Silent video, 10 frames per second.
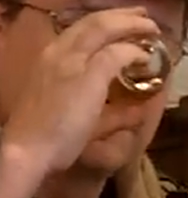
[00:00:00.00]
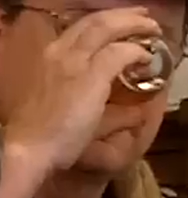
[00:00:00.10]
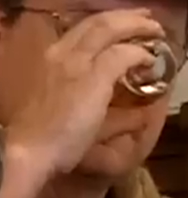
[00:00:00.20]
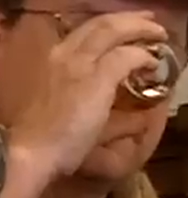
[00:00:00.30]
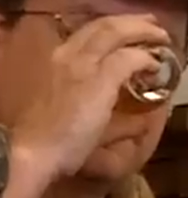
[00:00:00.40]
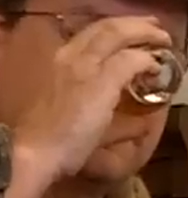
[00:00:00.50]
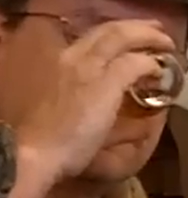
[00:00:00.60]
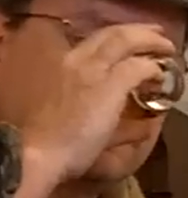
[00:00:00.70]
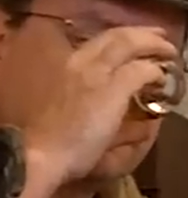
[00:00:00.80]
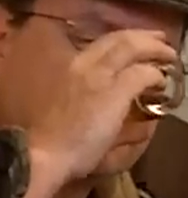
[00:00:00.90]

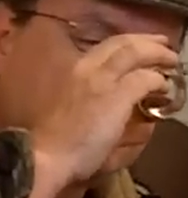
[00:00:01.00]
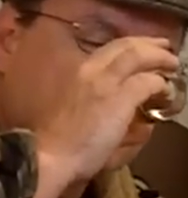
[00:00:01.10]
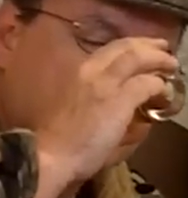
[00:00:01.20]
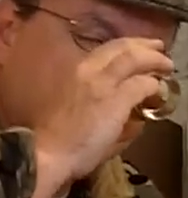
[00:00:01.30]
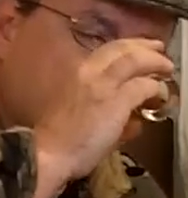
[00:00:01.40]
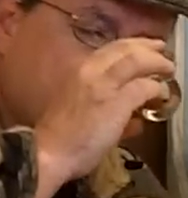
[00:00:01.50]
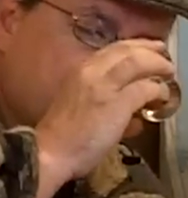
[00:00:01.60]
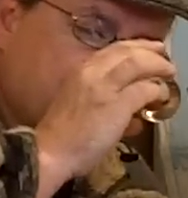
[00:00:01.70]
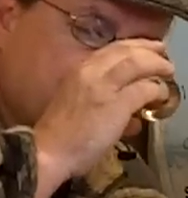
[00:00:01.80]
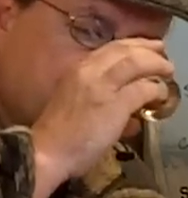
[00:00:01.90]

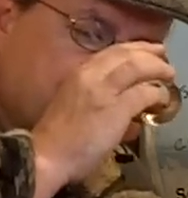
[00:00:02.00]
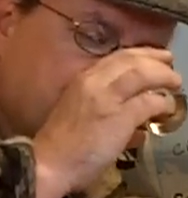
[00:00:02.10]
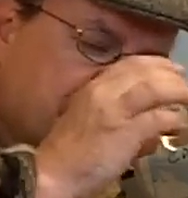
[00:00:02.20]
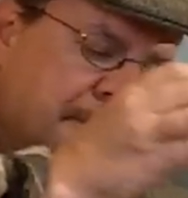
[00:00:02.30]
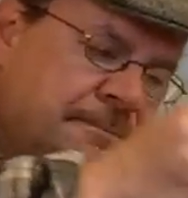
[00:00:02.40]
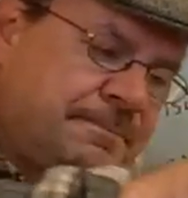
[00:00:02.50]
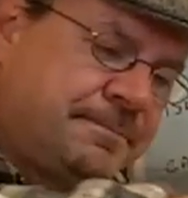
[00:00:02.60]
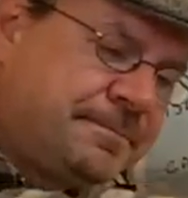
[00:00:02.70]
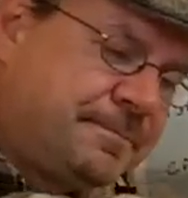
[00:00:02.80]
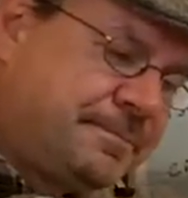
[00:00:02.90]

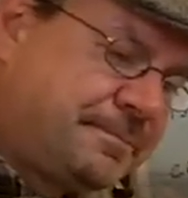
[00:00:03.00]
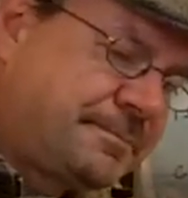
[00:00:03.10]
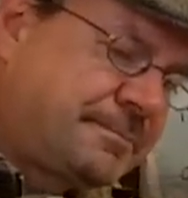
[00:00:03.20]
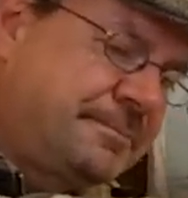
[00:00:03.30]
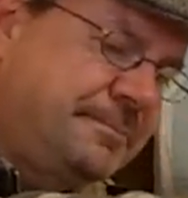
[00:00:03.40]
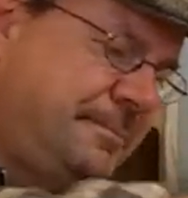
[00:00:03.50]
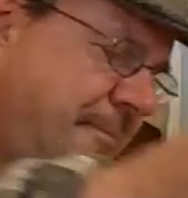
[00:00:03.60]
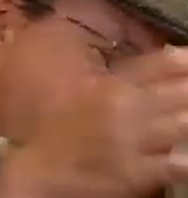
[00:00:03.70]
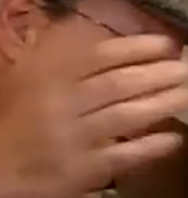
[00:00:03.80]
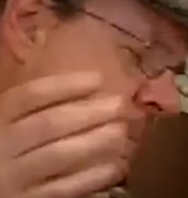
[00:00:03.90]

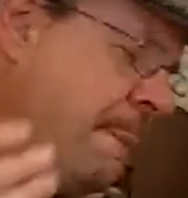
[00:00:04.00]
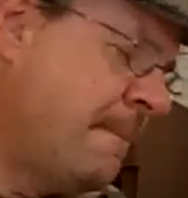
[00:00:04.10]
(silence)